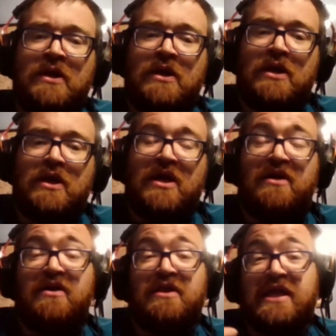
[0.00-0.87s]
And then in
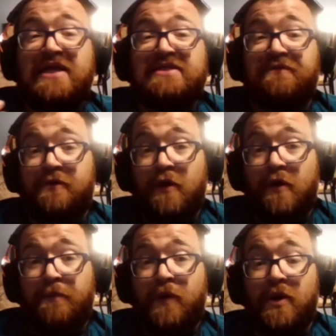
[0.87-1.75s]
the case of third
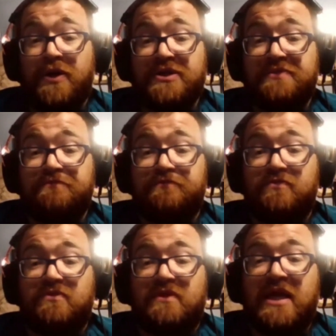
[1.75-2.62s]
parties,
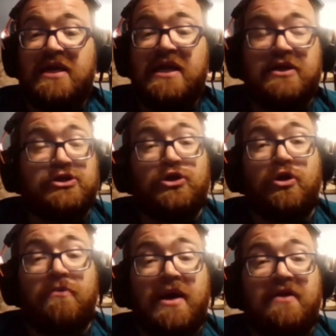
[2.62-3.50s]
they need a certain
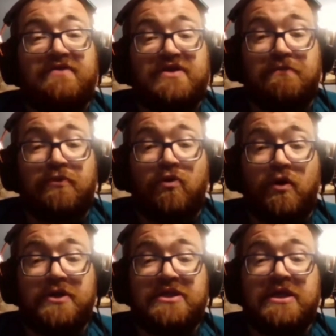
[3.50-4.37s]
amount of
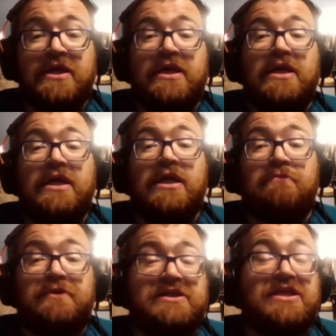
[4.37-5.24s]
support in
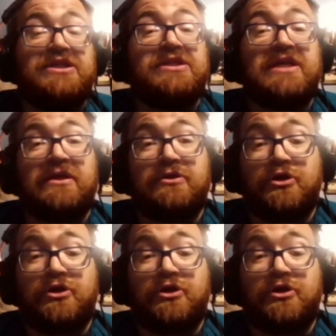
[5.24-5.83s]
petition signatures